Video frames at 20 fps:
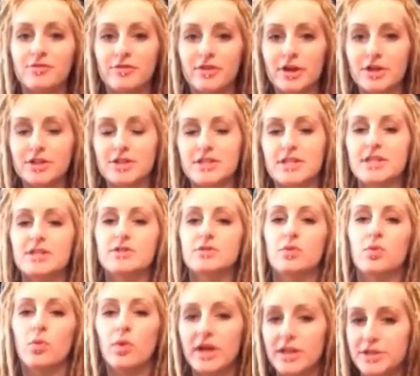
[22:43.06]
versus
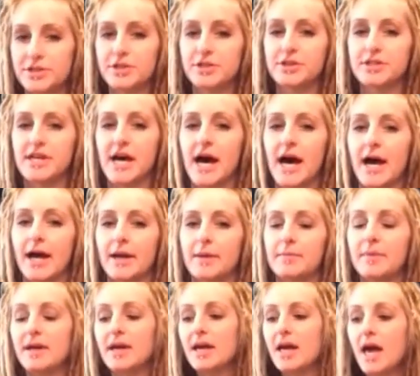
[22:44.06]

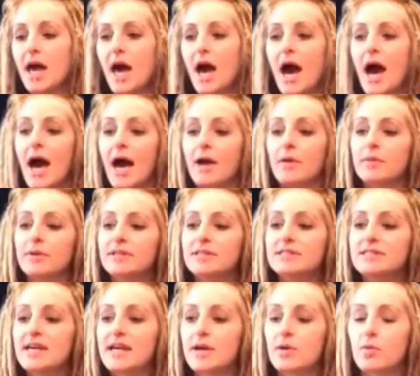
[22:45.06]
wintertime. I would
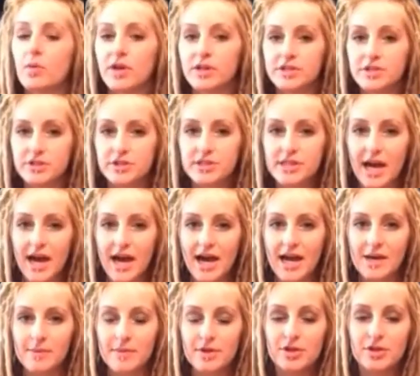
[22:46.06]
say
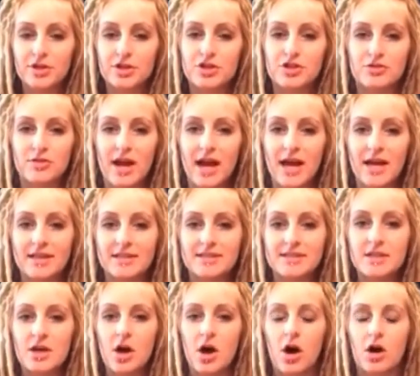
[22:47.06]
wintertime, your
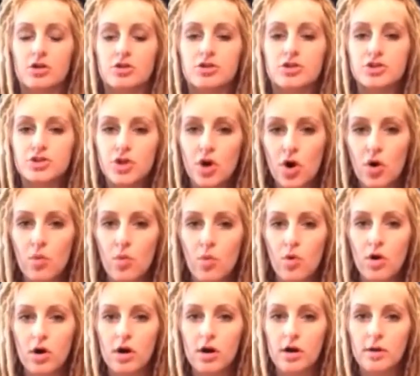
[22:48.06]
dreads are so
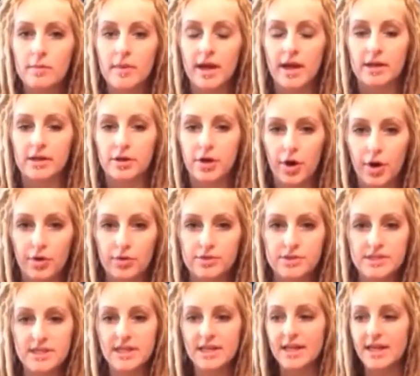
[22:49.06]
warm and
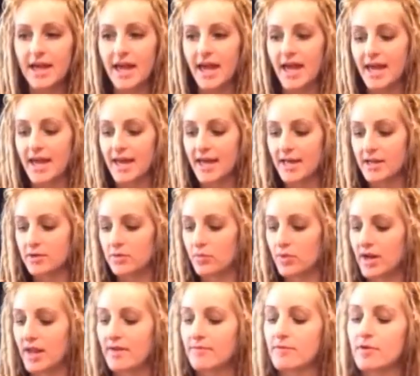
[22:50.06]
cozy, and
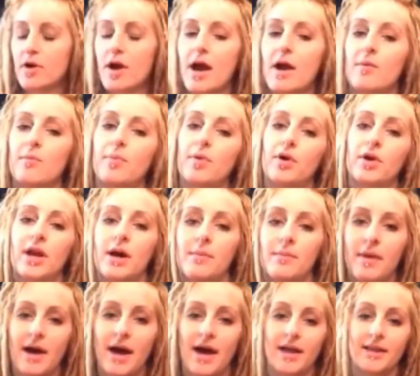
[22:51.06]
whenever I put
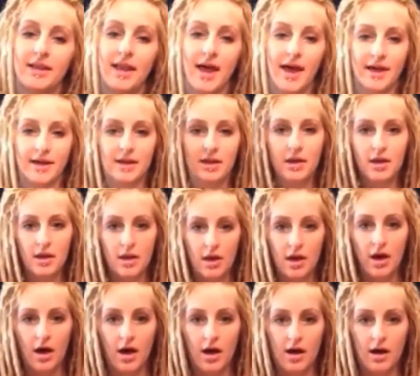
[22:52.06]
up my
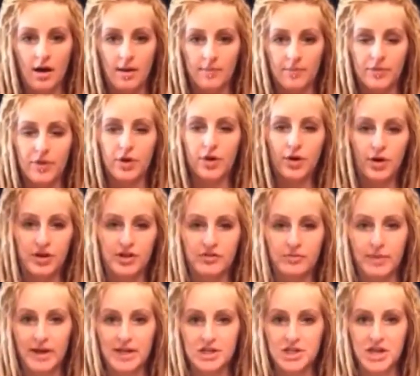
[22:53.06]
the hood
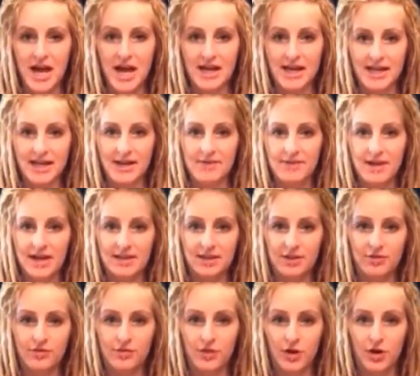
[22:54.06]
of my jacket, I've got
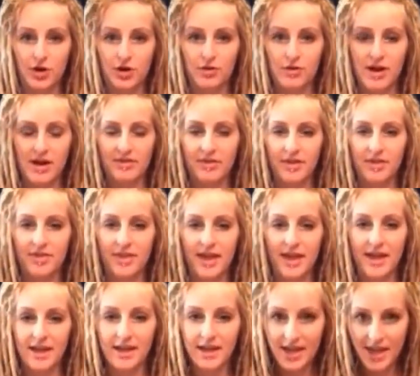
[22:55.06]
the fur around the
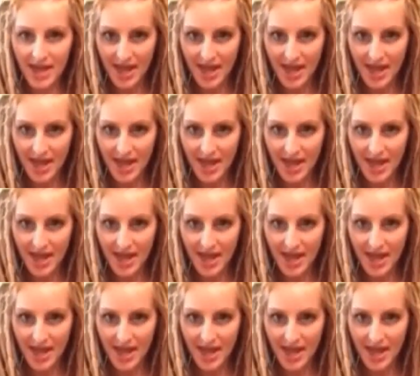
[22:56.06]
thing,